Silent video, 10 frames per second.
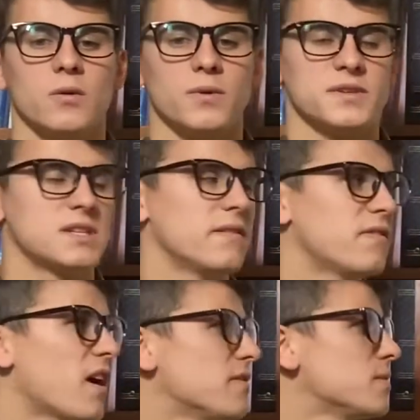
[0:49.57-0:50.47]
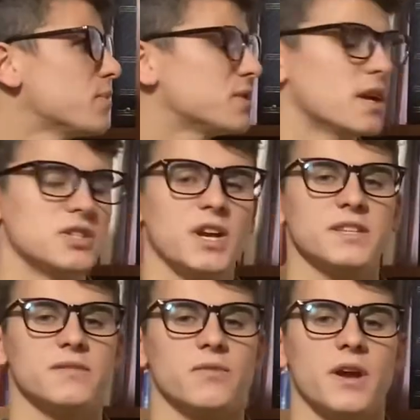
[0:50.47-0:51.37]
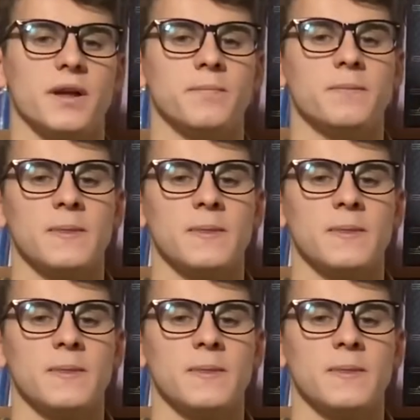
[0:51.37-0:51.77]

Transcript: with a 75% chance of rain.